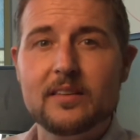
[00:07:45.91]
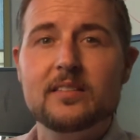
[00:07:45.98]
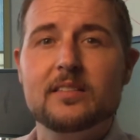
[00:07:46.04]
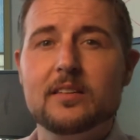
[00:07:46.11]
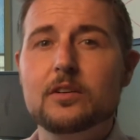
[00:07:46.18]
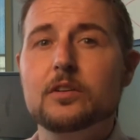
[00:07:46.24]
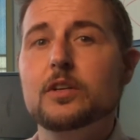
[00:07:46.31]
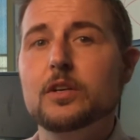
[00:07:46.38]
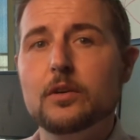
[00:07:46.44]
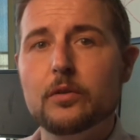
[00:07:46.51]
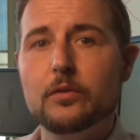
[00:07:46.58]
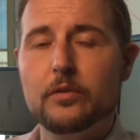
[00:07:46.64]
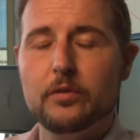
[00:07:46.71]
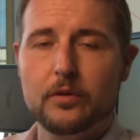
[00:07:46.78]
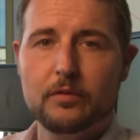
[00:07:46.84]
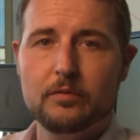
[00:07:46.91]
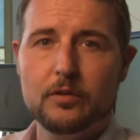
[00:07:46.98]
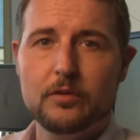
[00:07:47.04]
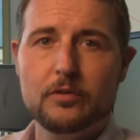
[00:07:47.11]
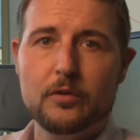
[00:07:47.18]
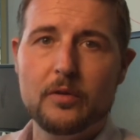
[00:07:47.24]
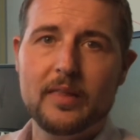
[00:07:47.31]
still use Server
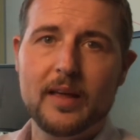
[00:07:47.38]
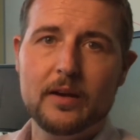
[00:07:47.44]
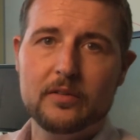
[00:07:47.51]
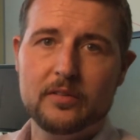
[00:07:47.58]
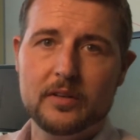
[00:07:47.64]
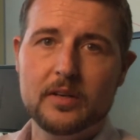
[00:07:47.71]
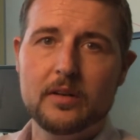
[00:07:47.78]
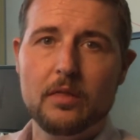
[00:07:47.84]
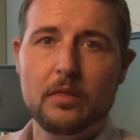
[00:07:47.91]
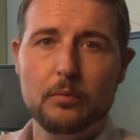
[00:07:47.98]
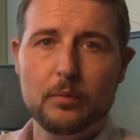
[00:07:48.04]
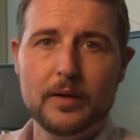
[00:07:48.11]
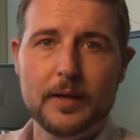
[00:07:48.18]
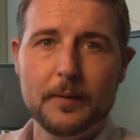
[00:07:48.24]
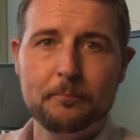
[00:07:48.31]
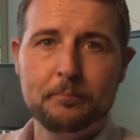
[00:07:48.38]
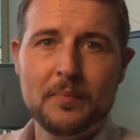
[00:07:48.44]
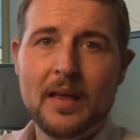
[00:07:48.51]
2003.